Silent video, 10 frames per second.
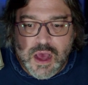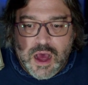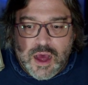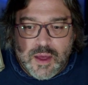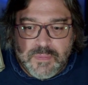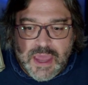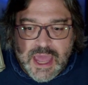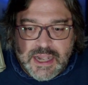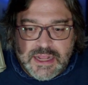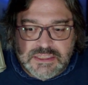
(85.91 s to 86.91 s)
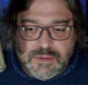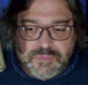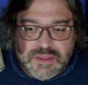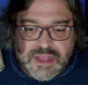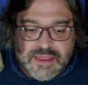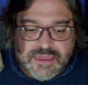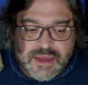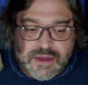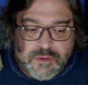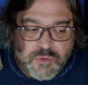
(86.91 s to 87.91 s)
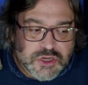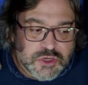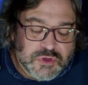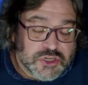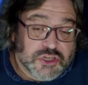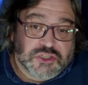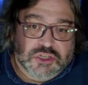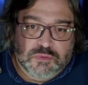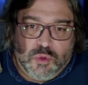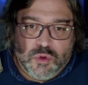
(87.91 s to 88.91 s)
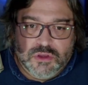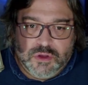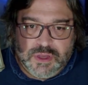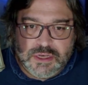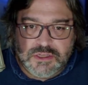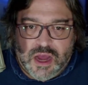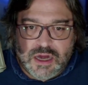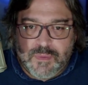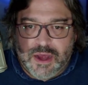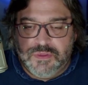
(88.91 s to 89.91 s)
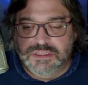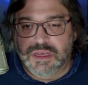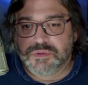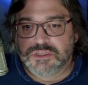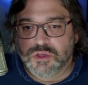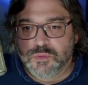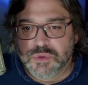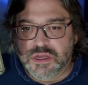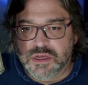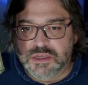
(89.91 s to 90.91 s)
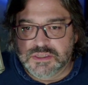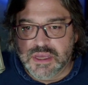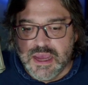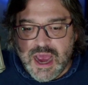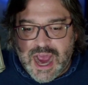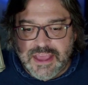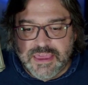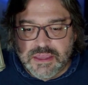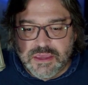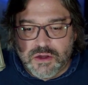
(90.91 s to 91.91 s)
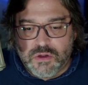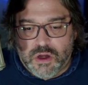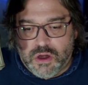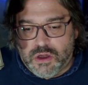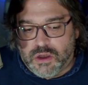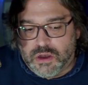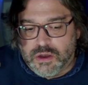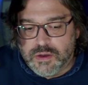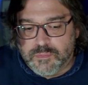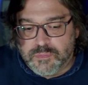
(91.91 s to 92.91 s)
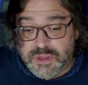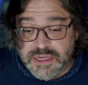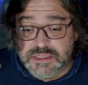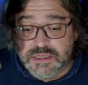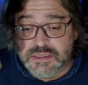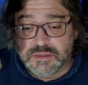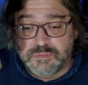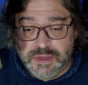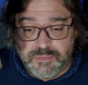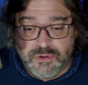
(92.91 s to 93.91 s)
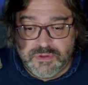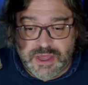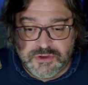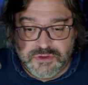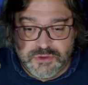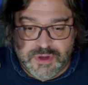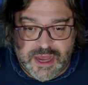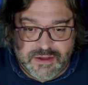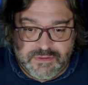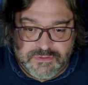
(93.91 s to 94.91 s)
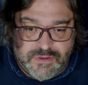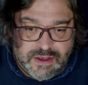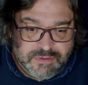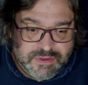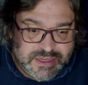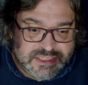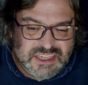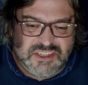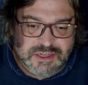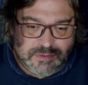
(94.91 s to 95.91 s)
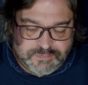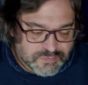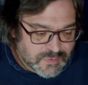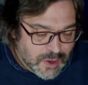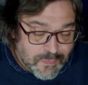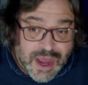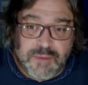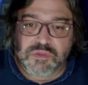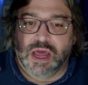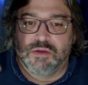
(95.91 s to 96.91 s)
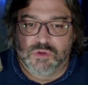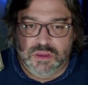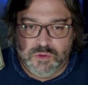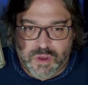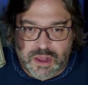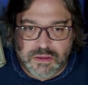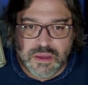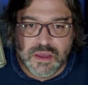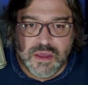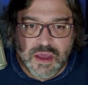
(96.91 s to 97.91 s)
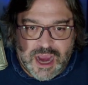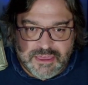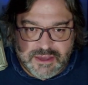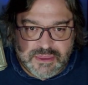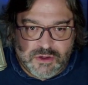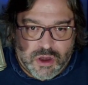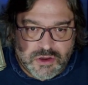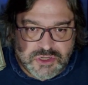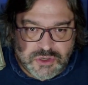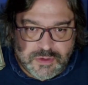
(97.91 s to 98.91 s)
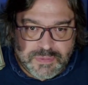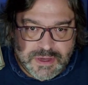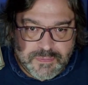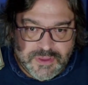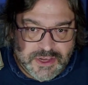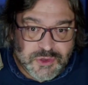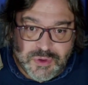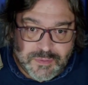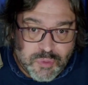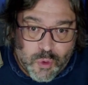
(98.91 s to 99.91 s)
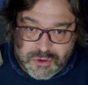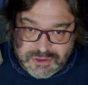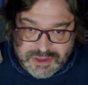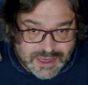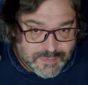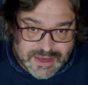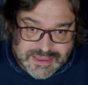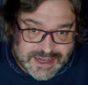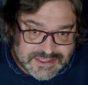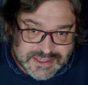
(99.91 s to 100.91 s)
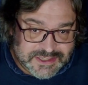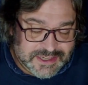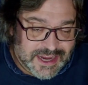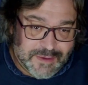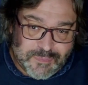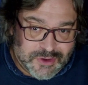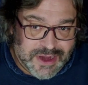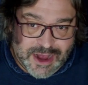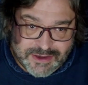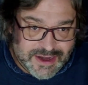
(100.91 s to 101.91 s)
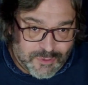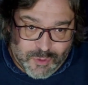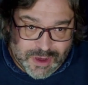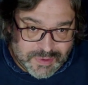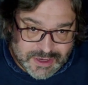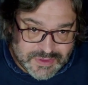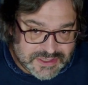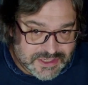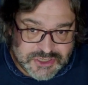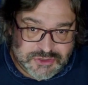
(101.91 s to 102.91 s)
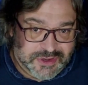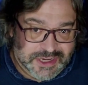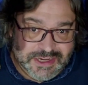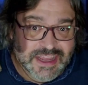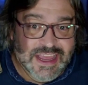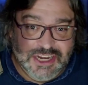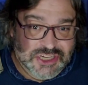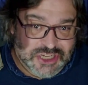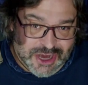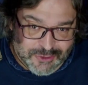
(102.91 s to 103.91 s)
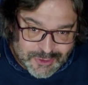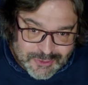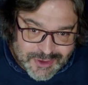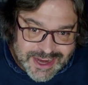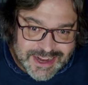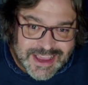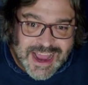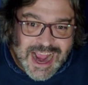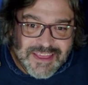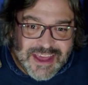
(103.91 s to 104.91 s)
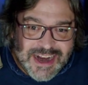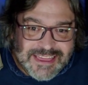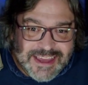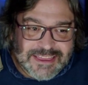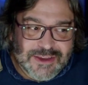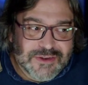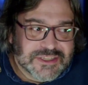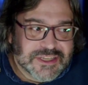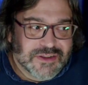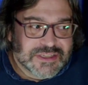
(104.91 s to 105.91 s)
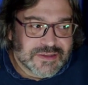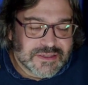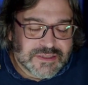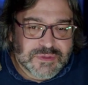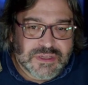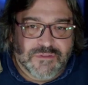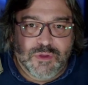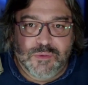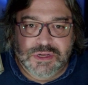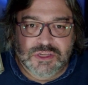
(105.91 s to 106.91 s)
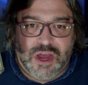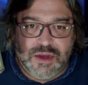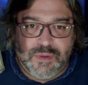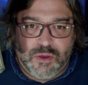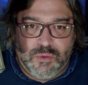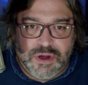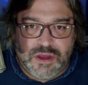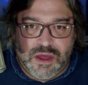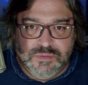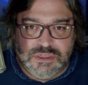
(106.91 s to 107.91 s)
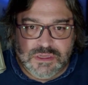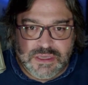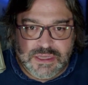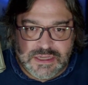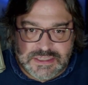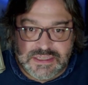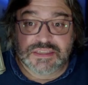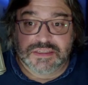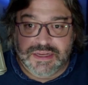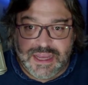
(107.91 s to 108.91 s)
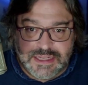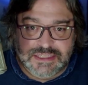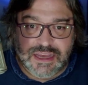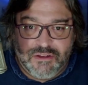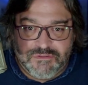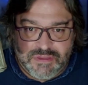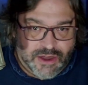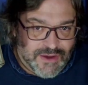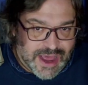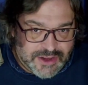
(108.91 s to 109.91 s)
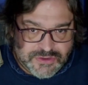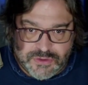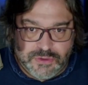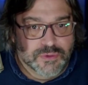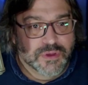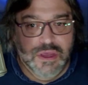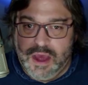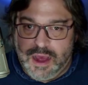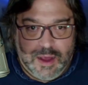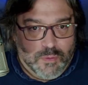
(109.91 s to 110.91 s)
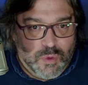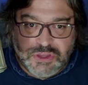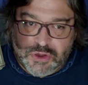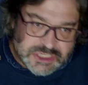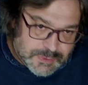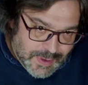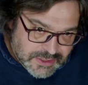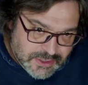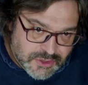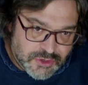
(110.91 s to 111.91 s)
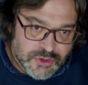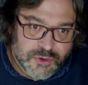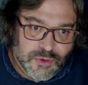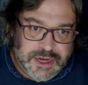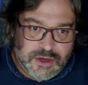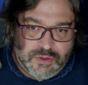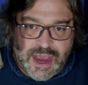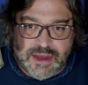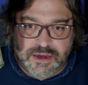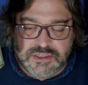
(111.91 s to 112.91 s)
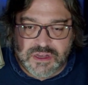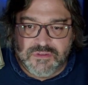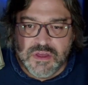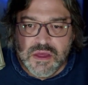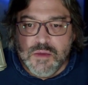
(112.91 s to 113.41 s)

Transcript: And it's something that I think we should just explore a little bit and talk about in this episode because I think there are places and people that do kind of the assistant pipeline really well. I think there are certain people that do it poorly and make that assistant kind of burn out and never want to be in this industry in general, right? And then I think there's, some stuff that we can talk about when it comes to the assistant itself, their attitude, what they're expected to do, that kind of stuff.